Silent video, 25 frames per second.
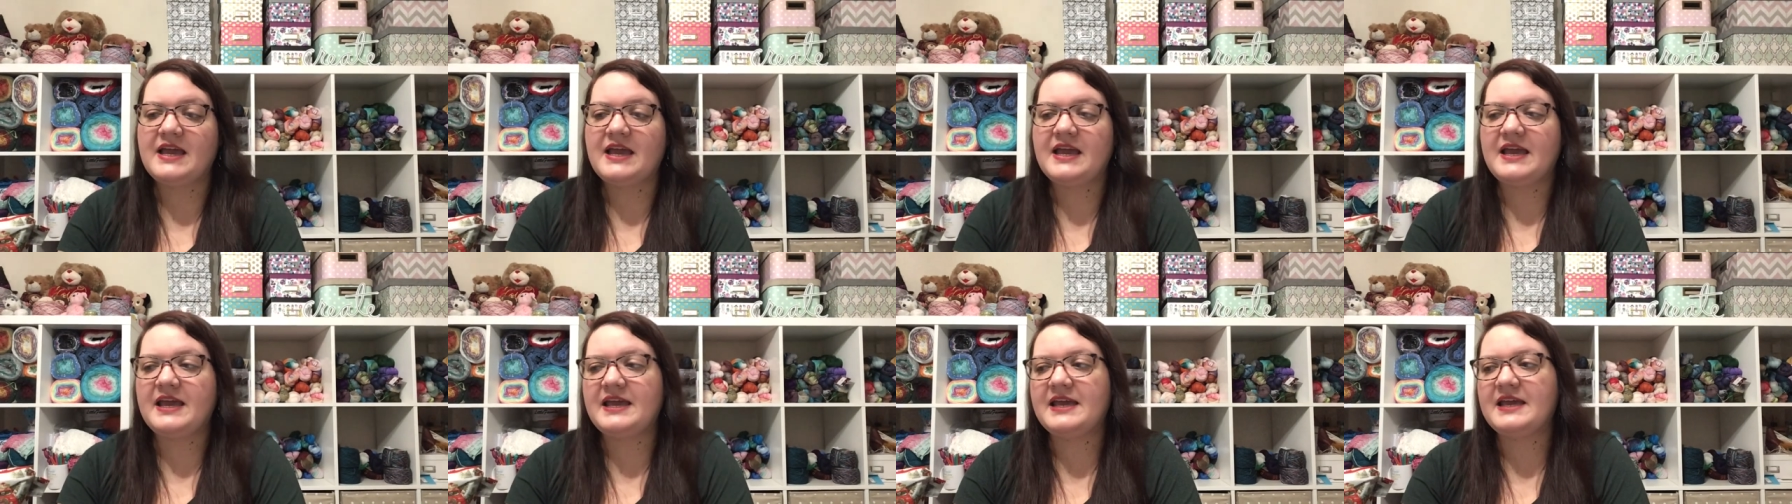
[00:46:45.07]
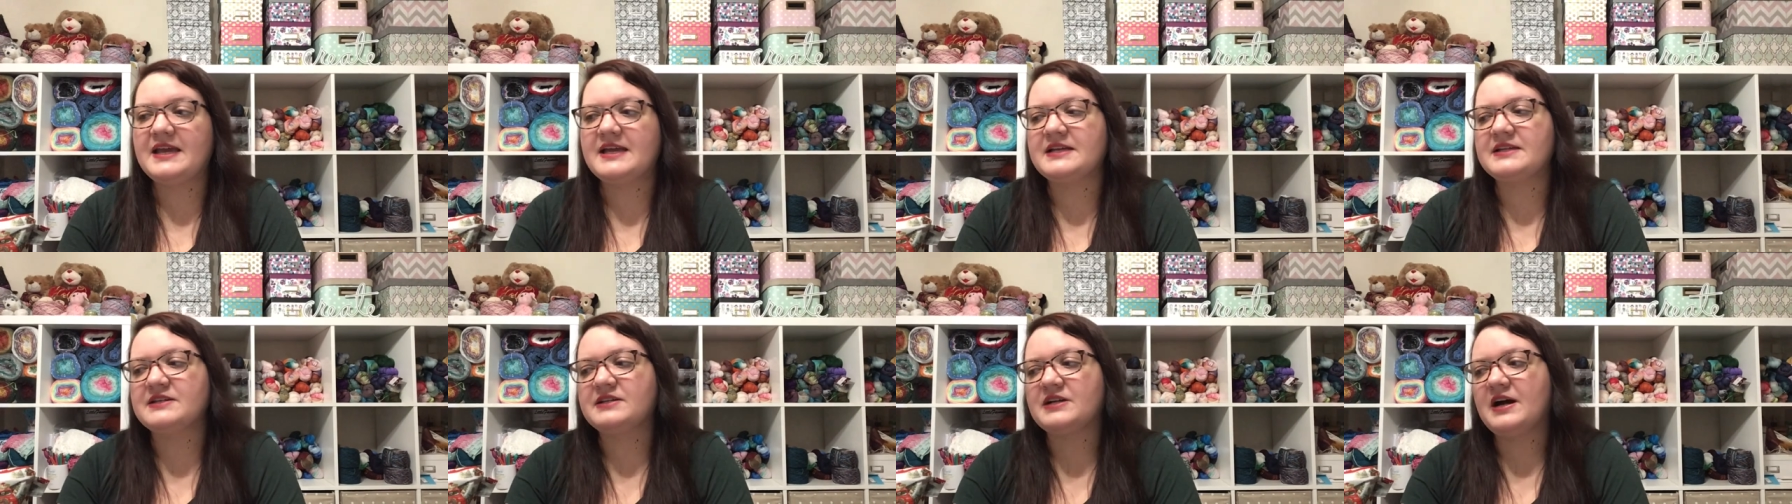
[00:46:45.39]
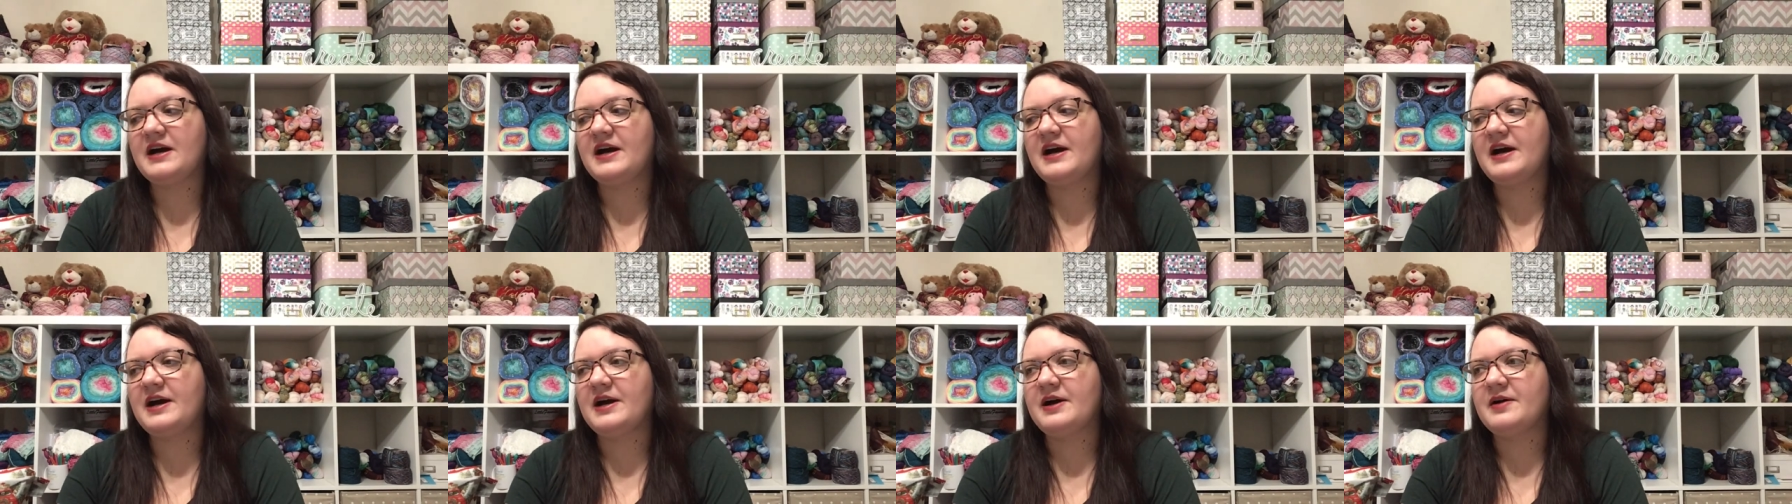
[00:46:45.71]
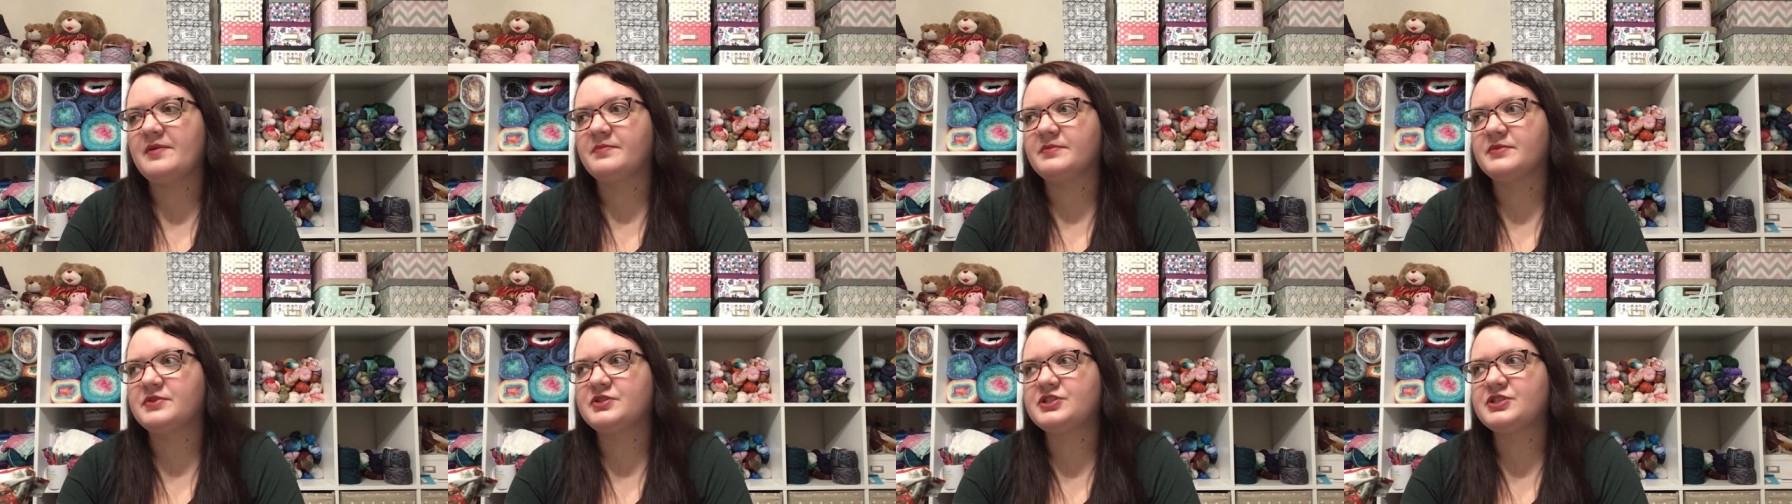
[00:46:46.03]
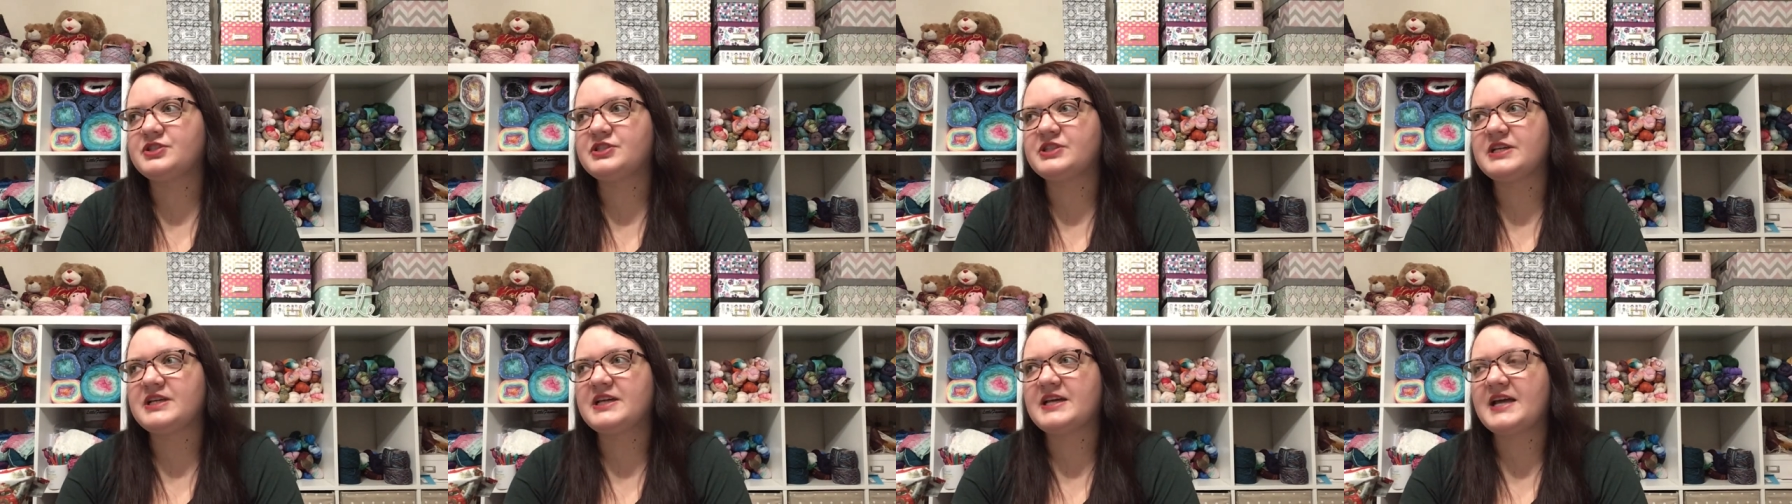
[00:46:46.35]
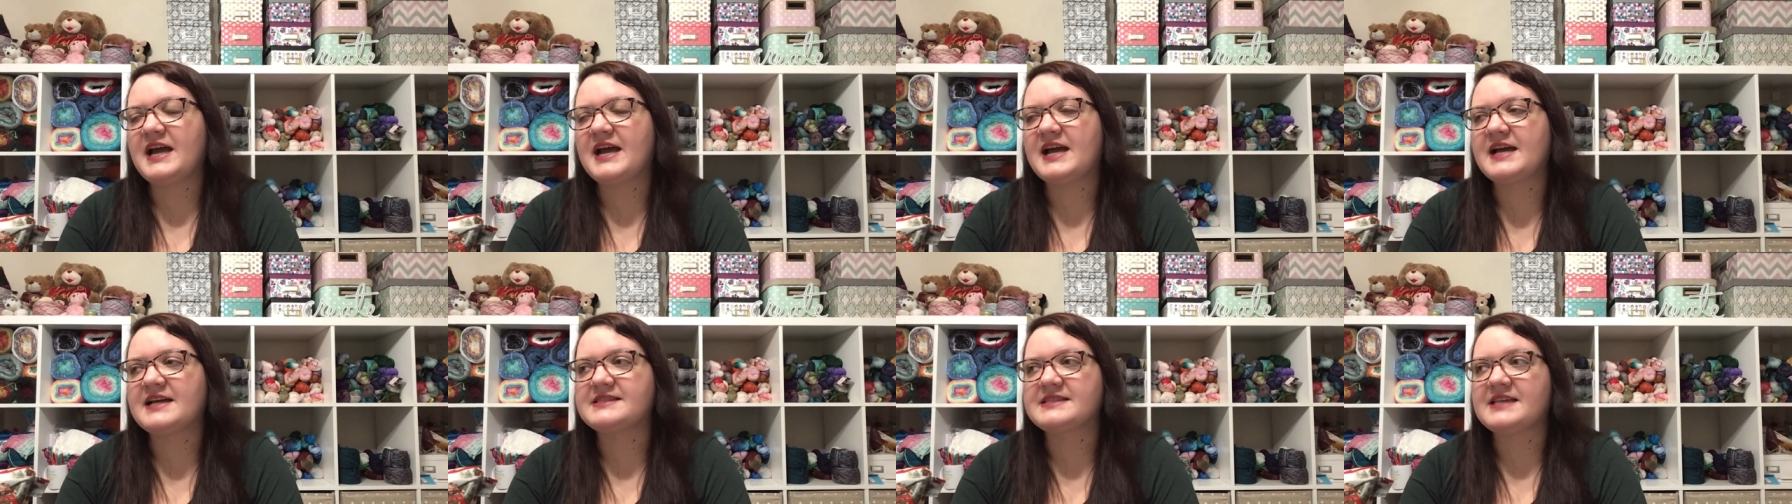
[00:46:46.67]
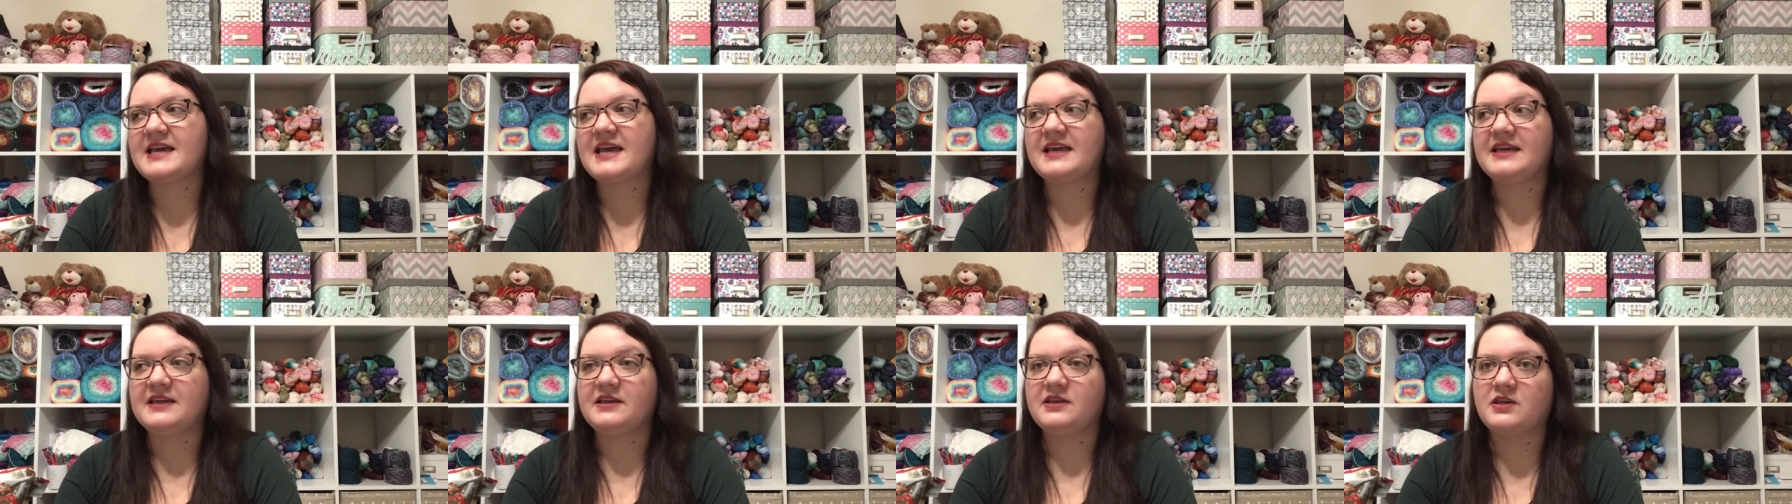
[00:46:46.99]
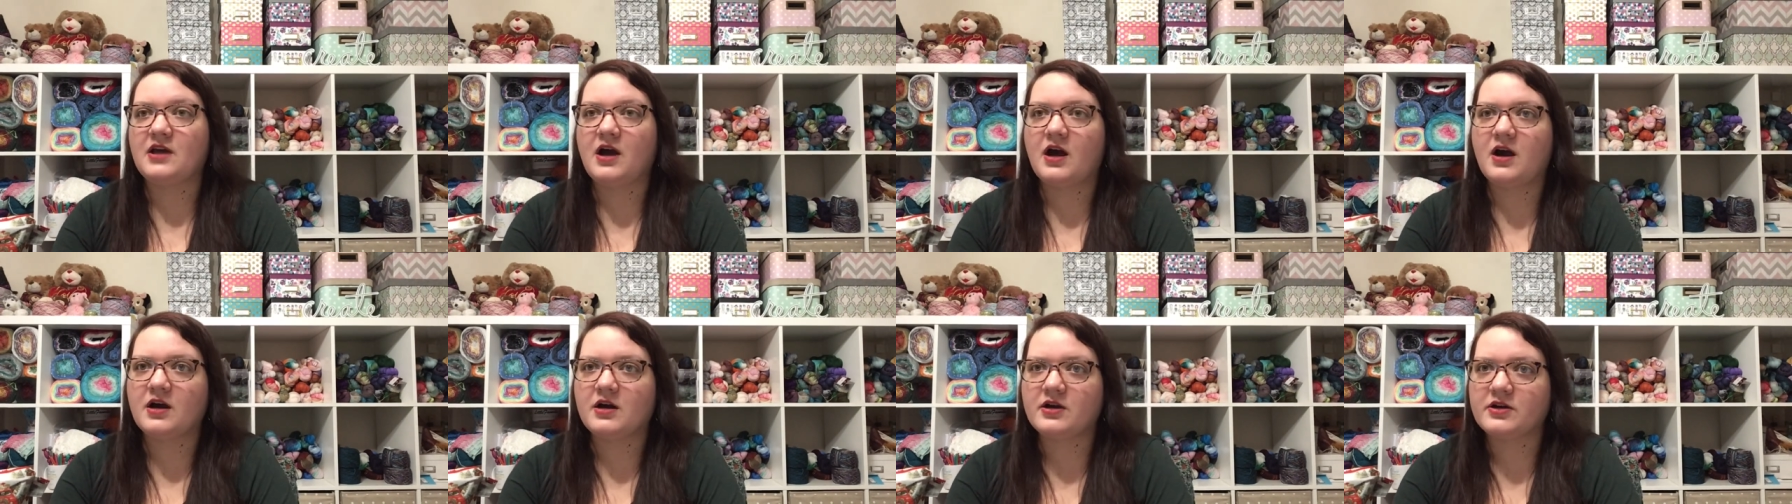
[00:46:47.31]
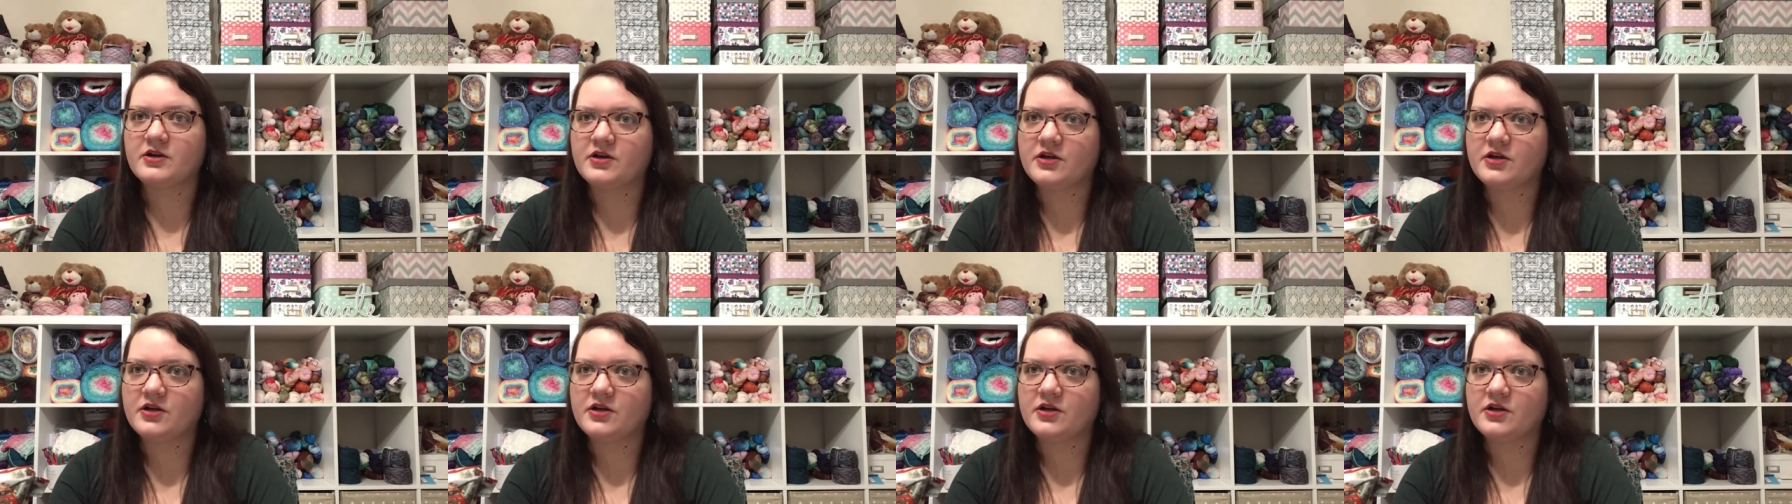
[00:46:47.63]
And um, she has a yarn